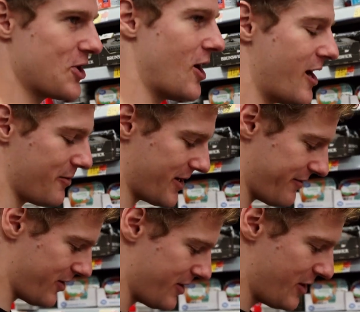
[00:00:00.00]
caught,
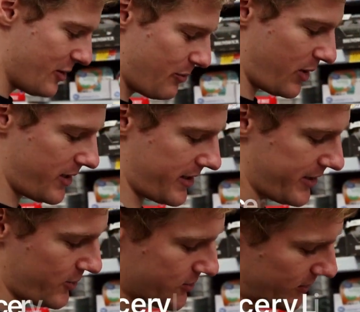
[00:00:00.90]
whatever. But I
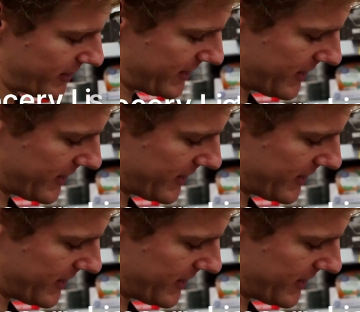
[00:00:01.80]
also like